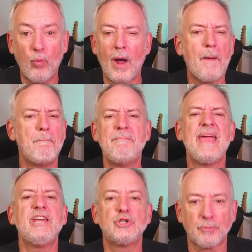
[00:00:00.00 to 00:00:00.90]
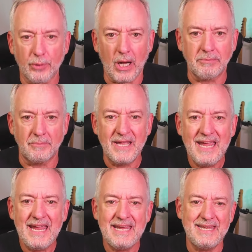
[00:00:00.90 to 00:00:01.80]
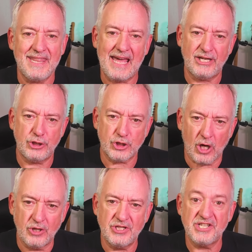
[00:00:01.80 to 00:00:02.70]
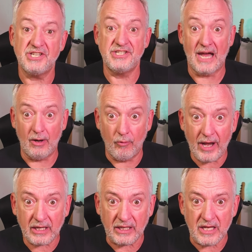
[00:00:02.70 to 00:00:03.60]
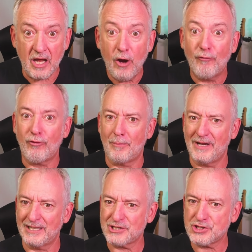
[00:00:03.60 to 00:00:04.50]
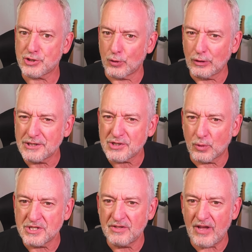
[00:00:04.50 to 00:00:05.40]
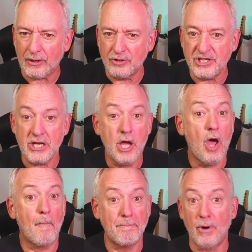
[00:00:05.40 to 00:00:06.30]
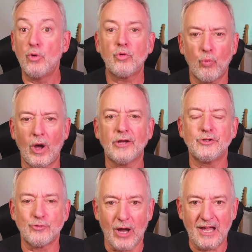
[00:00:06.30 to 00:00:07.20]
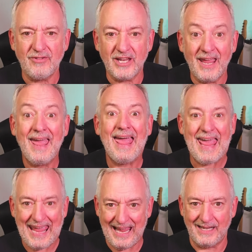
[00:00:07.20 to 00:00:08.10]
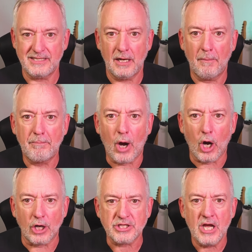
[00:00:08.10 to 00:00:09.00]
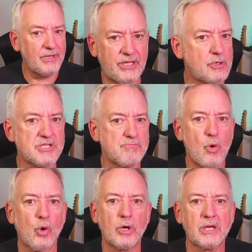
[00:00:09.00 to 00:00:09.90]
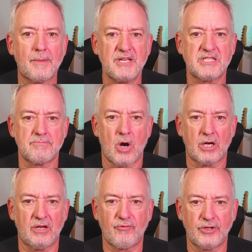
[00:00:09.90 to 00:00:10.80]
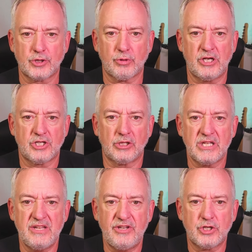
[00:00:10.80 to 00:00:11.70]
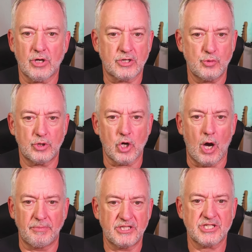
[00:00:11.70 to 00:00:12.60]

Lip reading: one major problem in that it charges directly from an external source of energy, both while driving and parked. But there's more coming to market for the traditional EV truck to accomplish